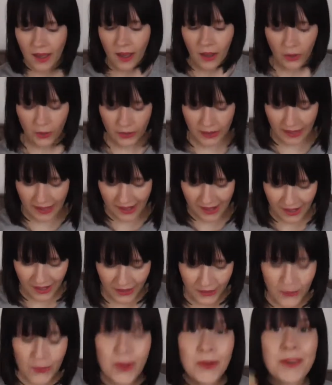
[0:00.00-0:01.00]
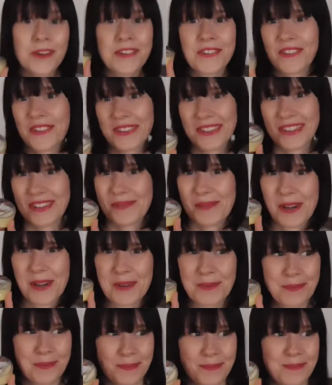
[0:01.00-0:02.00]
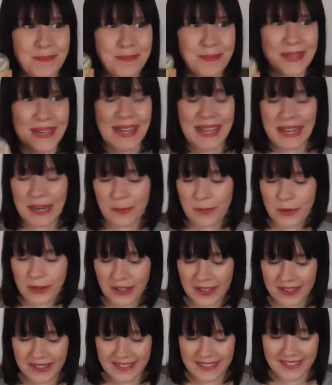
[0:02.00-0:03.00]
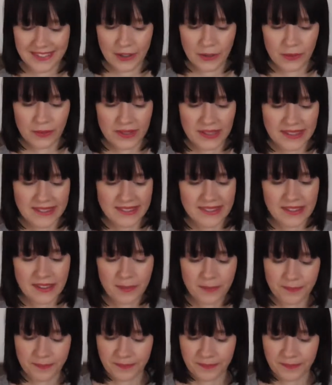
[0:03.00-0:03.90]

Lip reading: Okay, we were talking about banana pudding, so let's see.